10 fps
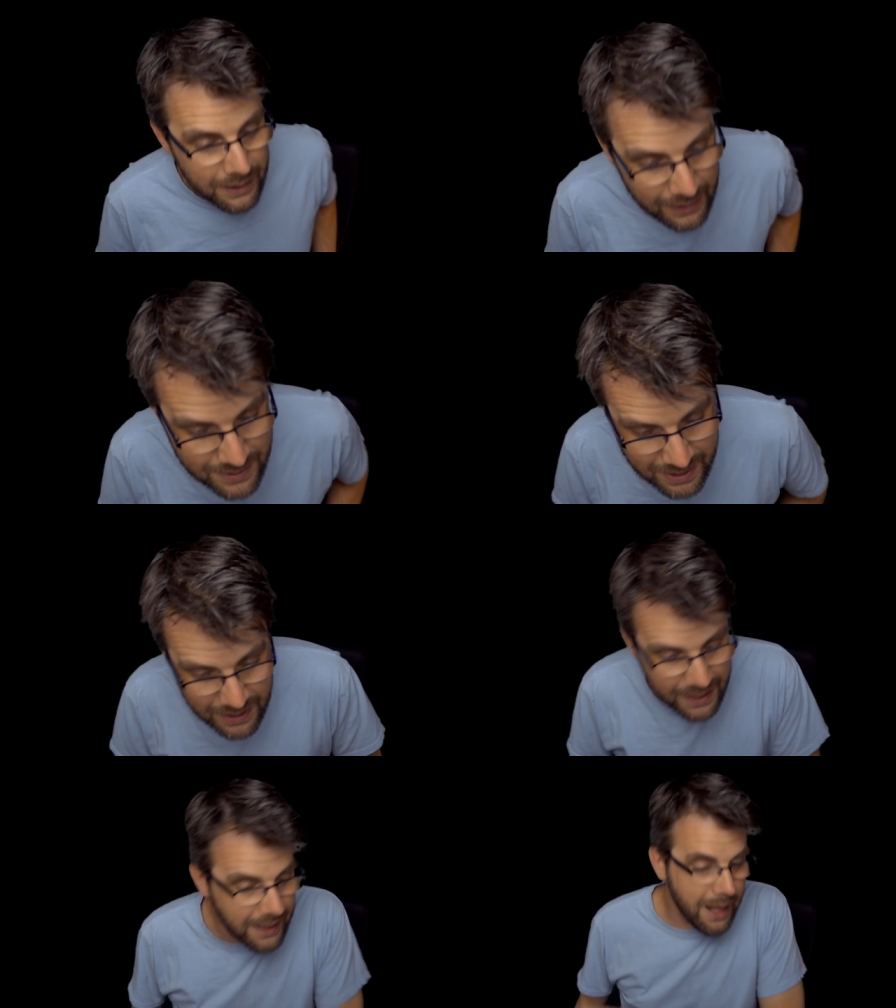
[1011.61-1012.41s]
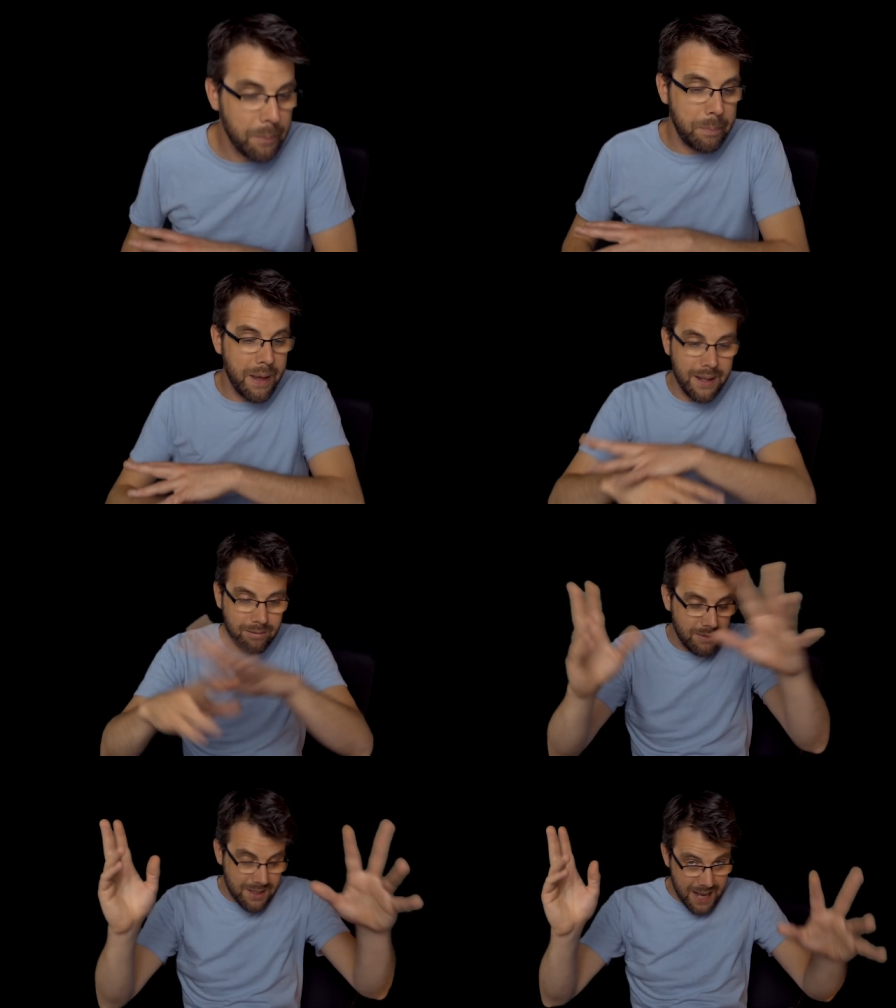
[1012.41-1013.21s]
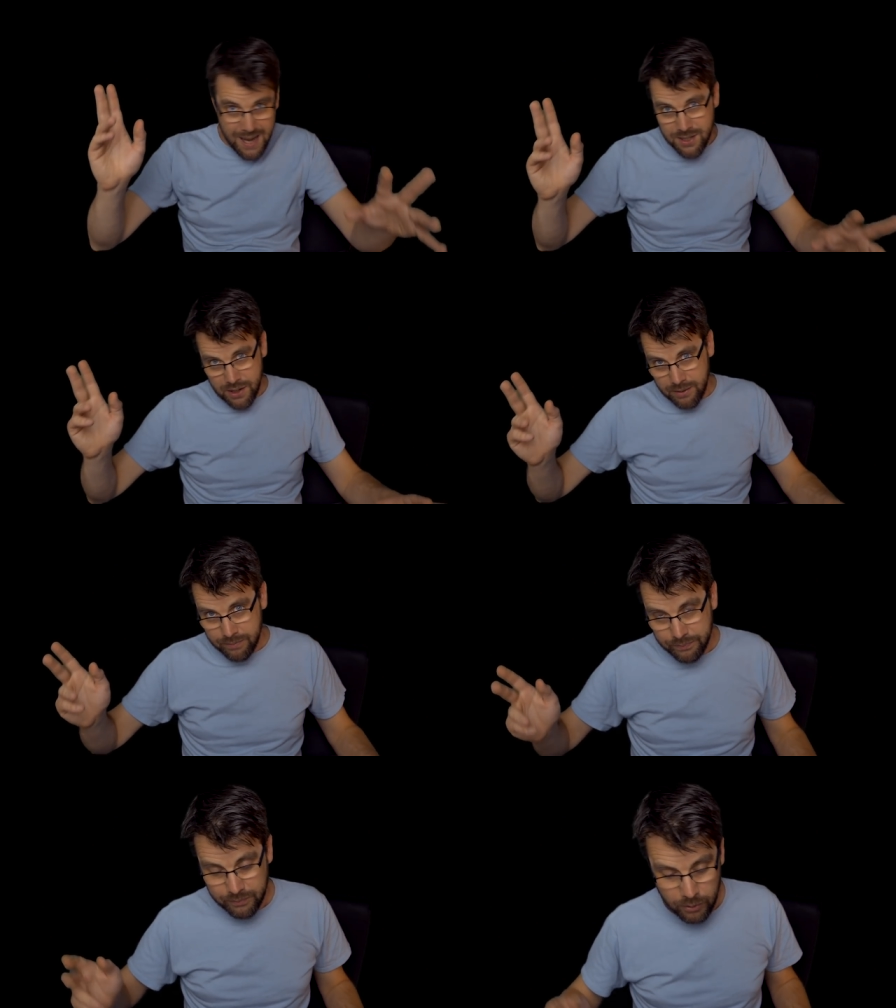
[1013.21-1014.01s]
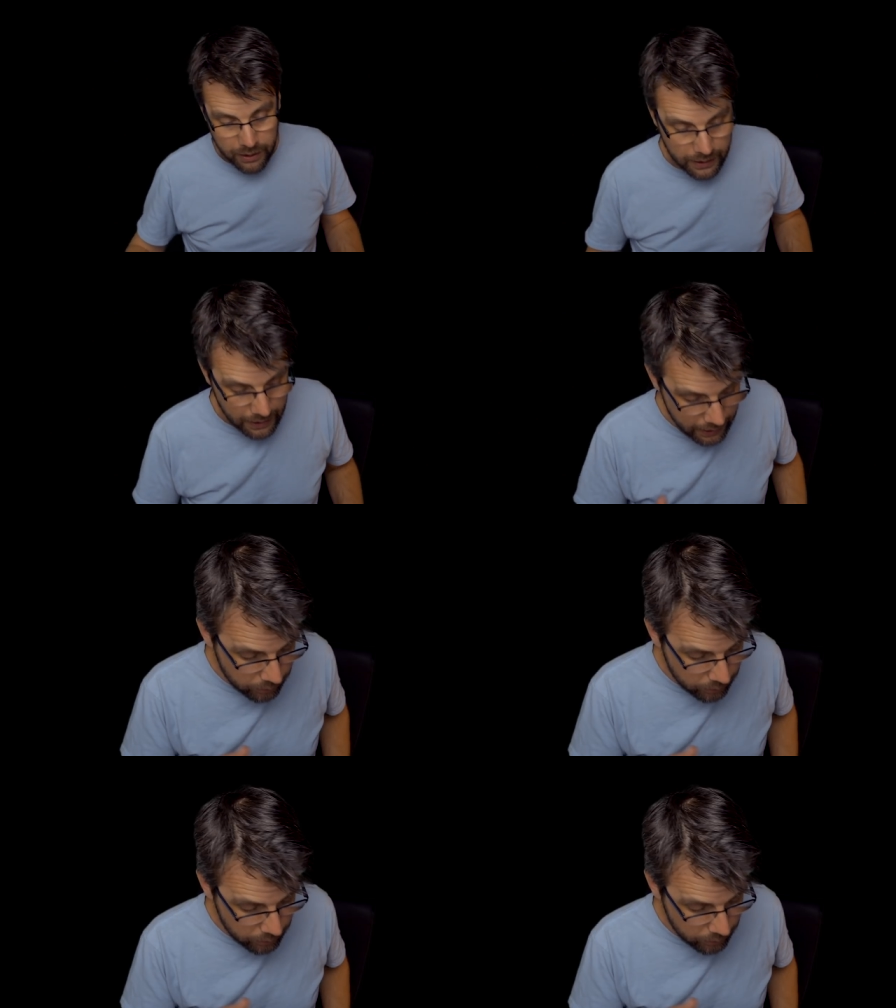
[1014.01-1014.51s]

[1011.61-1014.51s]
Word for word: it's going to end up in disaster. Right, and I